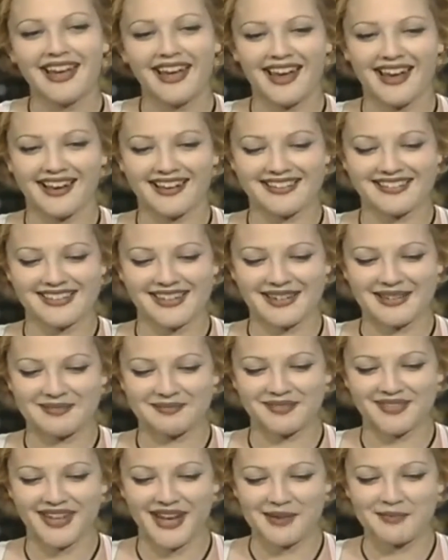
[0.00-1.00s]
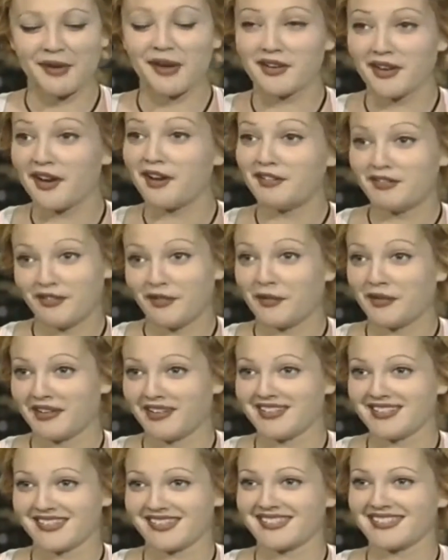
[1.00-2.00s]
And I'm on all
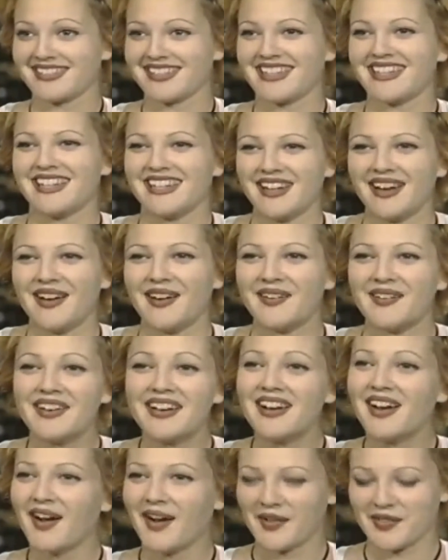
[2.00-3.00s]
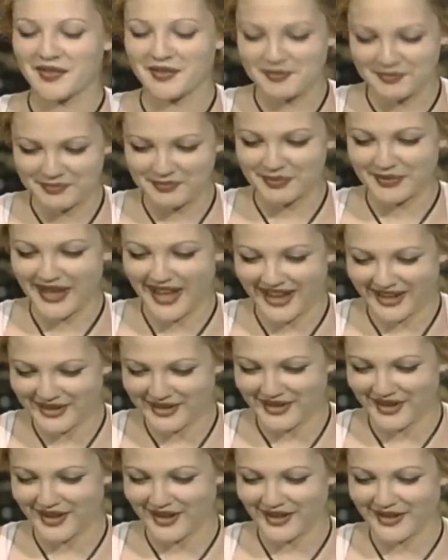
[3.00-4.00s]
fours, you know, on the black
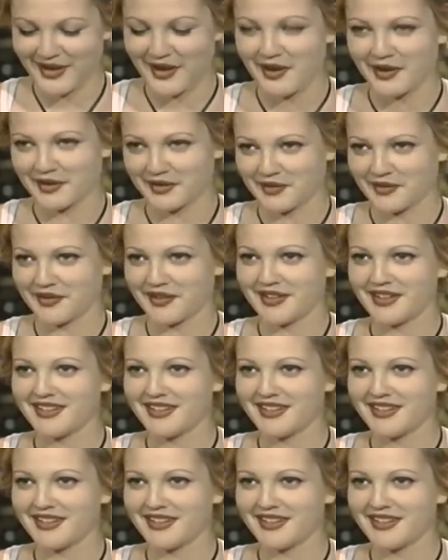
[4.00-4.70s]
concrete.